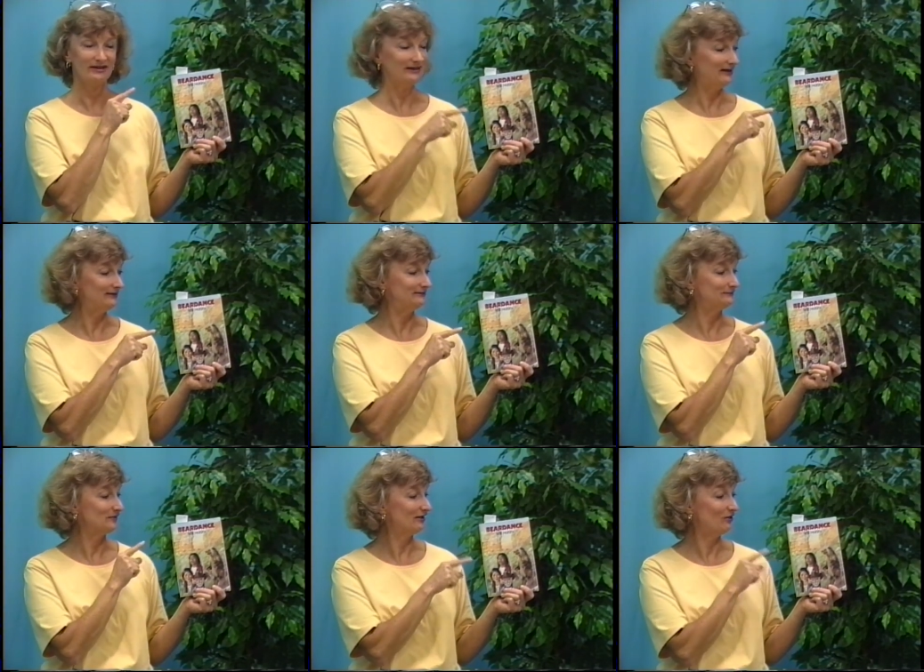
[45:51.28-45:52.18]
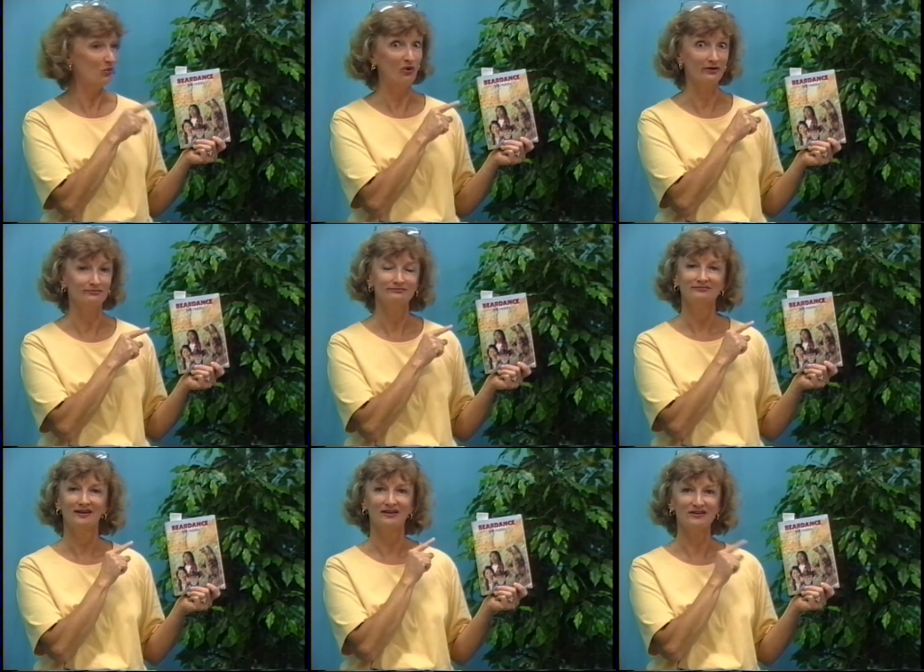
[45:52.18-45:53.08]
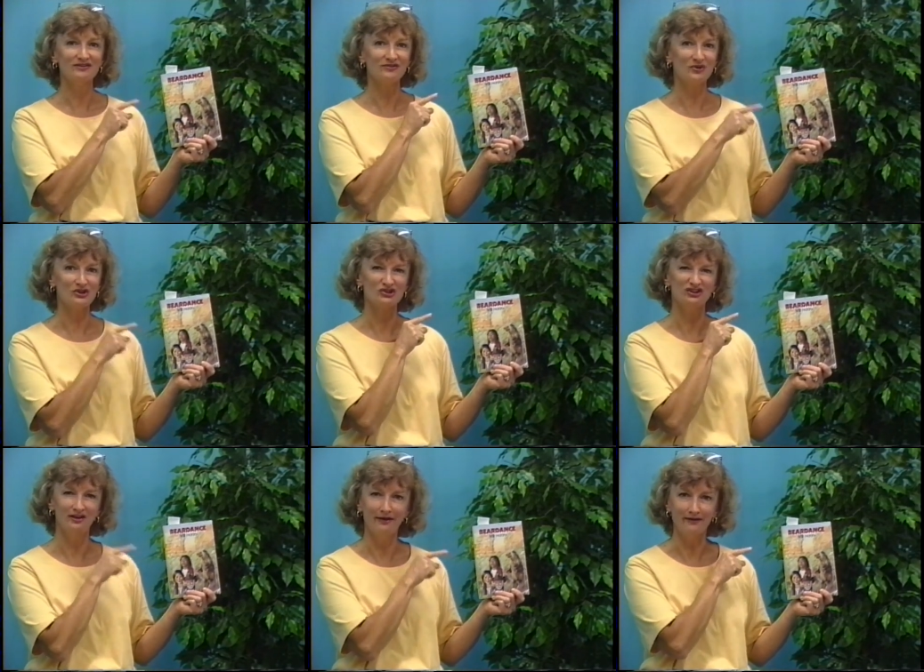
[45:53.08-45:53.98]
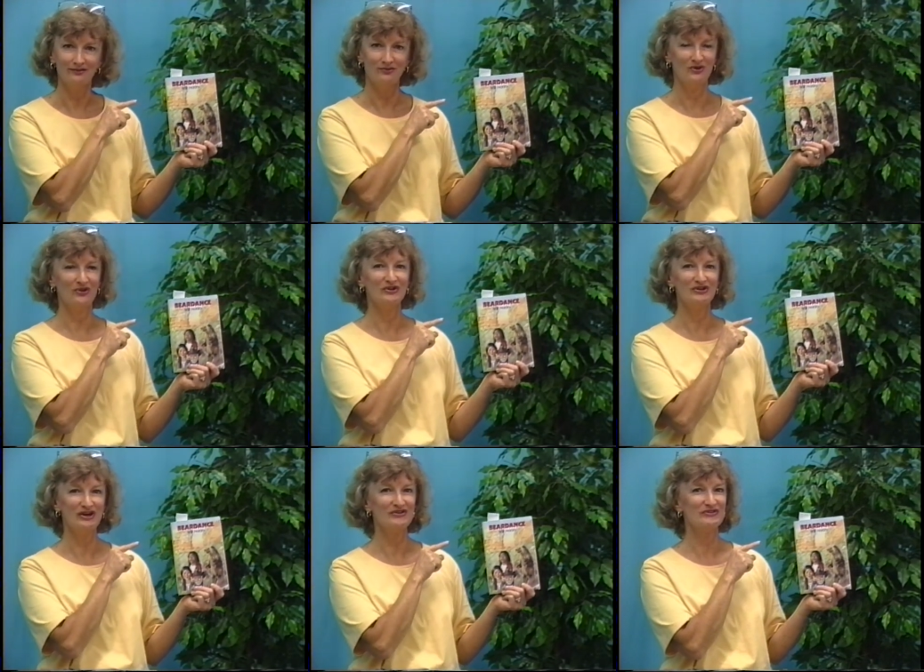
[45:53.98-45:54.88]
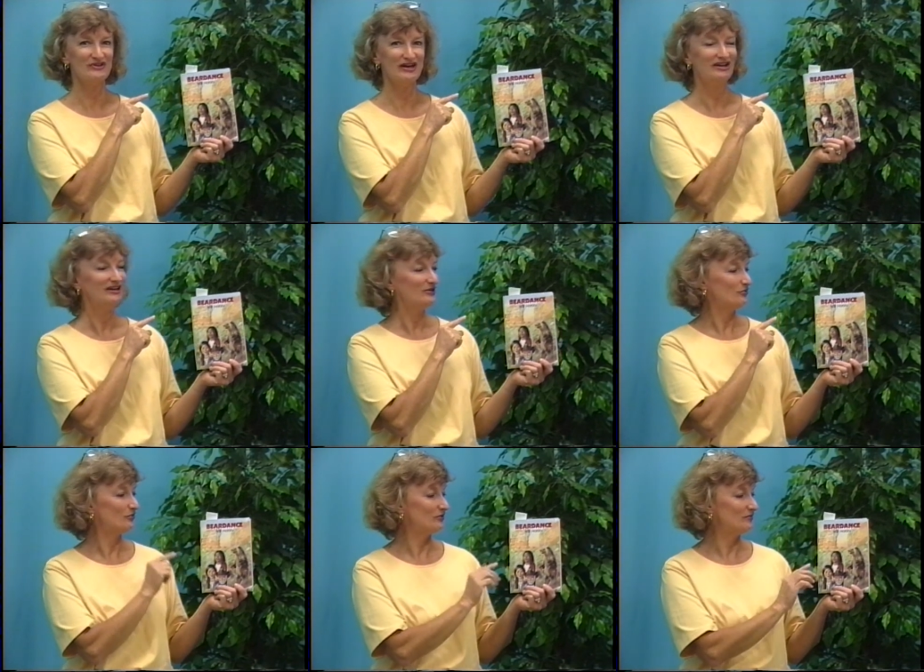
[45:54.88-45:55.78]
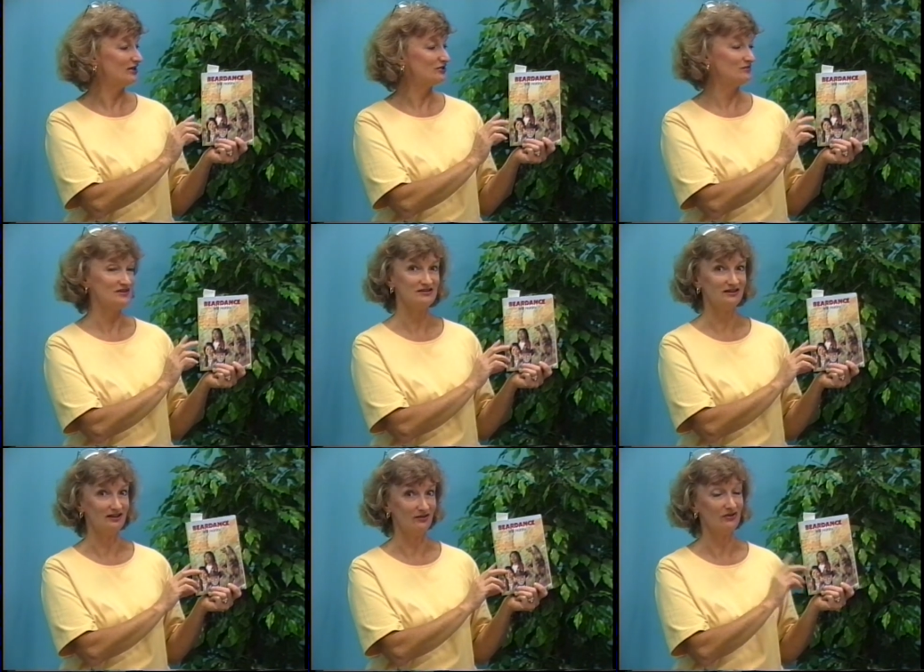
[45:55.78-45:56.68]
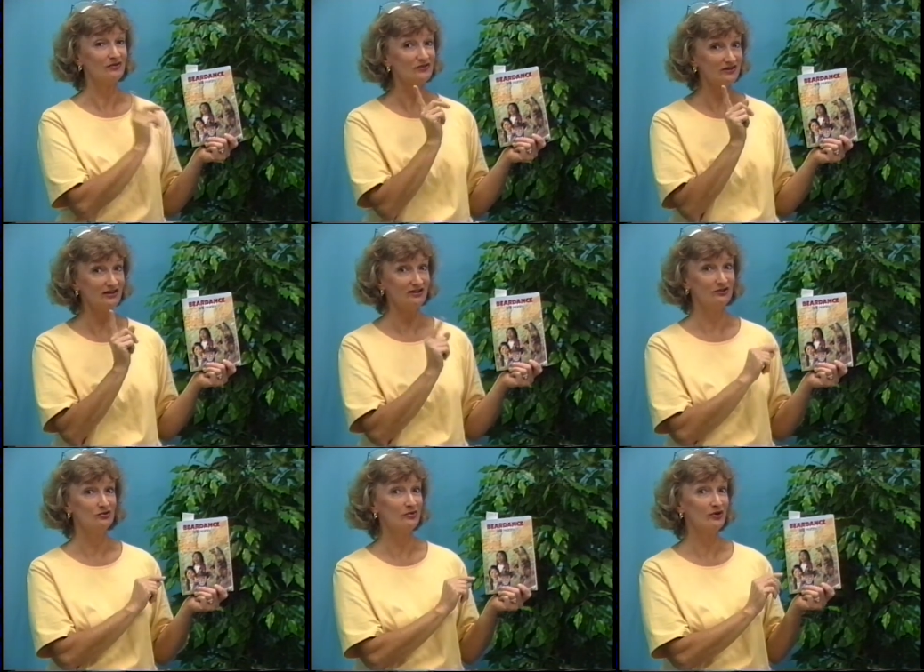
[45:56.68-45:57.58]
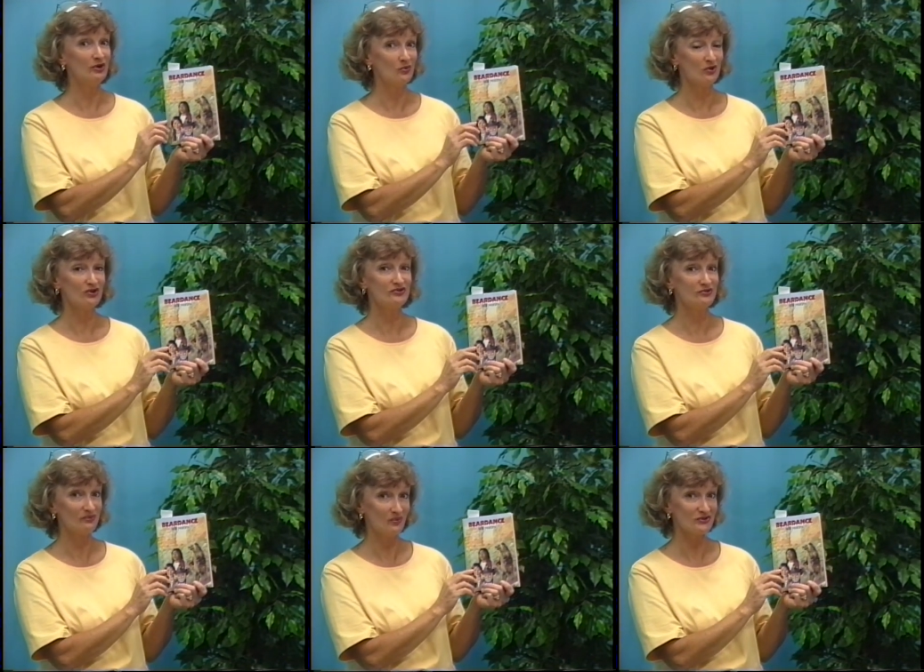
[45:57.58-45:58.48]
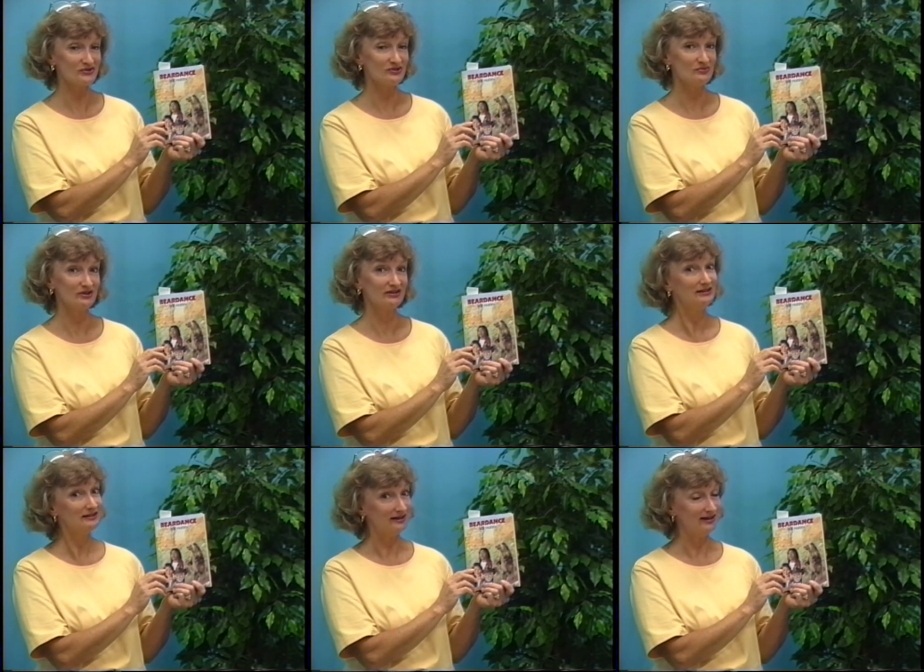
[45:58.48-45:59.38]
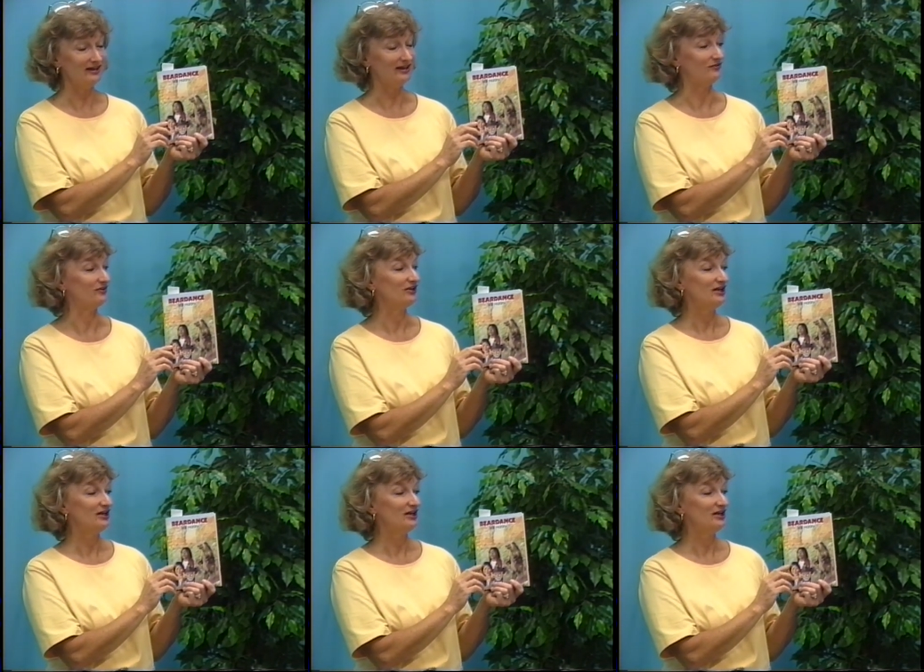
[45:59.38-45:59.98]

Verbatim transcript: Um, award. This is what should get it. Whether it does or not, will remain to be seen. Have you ever seen a Newbery awarded to a Western book? I haven't,